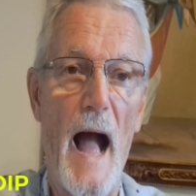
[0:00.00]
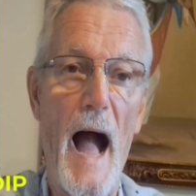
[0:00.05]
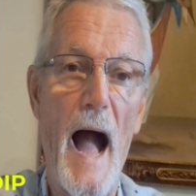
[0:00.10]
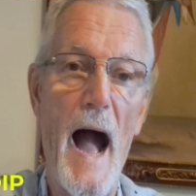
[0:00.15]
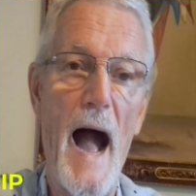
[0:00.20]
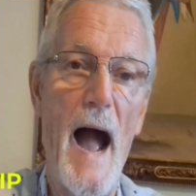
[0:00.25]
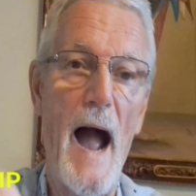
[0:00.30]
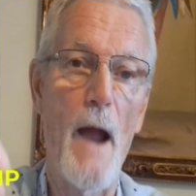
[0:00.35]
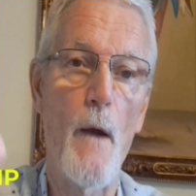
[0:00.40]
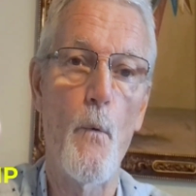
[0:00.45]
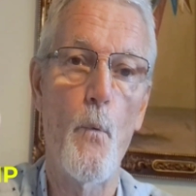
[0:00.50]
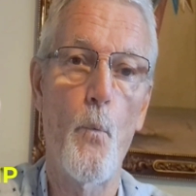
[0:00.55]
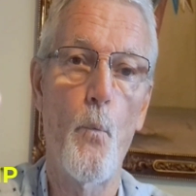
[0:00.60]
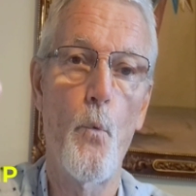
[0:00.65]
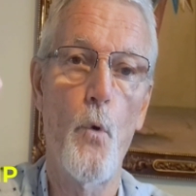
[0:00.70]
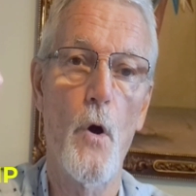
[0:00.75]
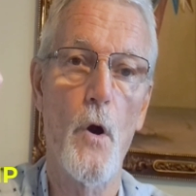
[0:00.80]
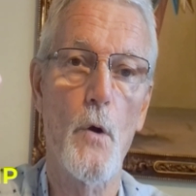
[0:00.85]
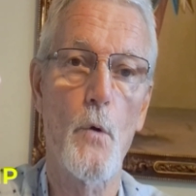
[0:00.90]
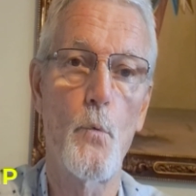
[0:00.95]
I
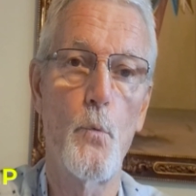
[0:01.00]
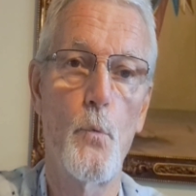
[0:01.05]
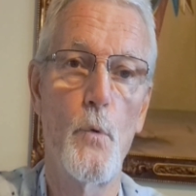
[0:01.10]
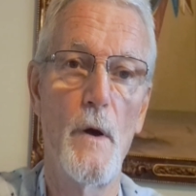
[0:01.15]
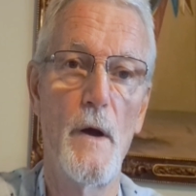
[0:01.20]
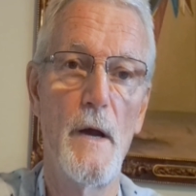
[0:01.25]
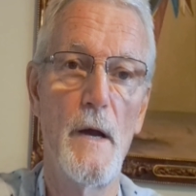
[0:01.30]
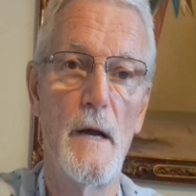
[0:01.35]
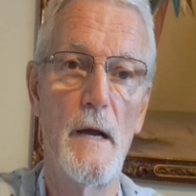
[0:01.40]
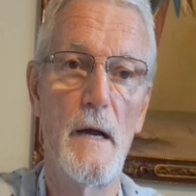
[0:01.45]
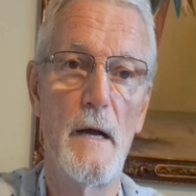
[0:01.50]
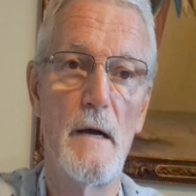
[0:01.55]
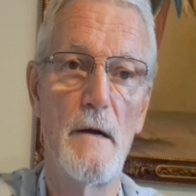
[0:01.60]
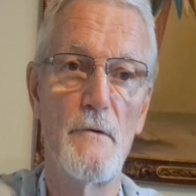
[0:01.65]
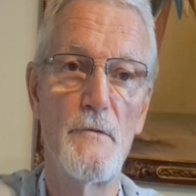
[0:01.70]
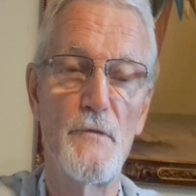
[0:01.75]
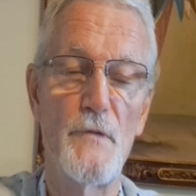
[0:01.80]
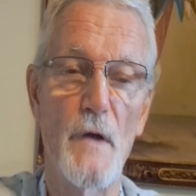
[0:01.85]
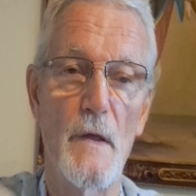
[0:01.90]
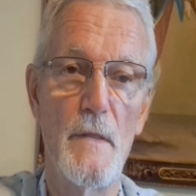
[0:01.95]
work
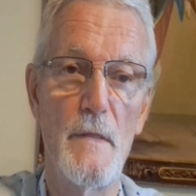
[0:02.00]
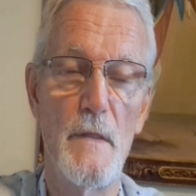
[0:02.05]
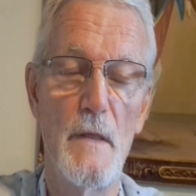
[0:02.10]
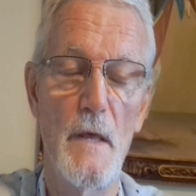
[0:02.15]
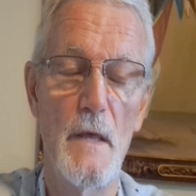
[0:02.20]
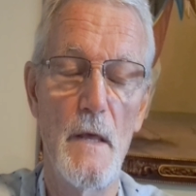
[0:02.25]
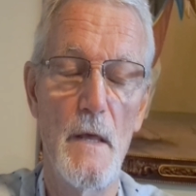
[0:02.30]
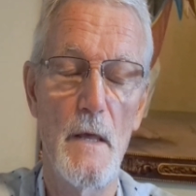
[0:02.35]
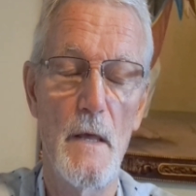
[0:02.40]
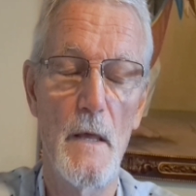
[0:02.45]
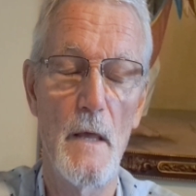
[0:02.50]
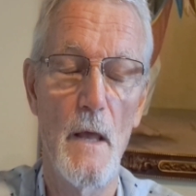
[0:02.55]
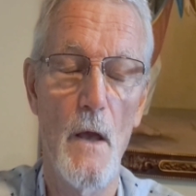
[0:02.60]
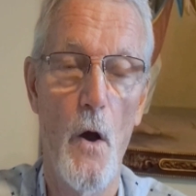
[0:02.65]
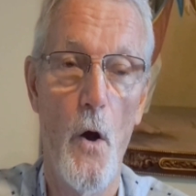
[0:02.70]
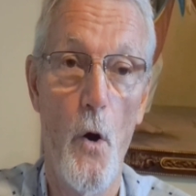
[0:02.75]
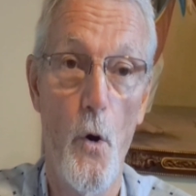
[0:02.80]
with the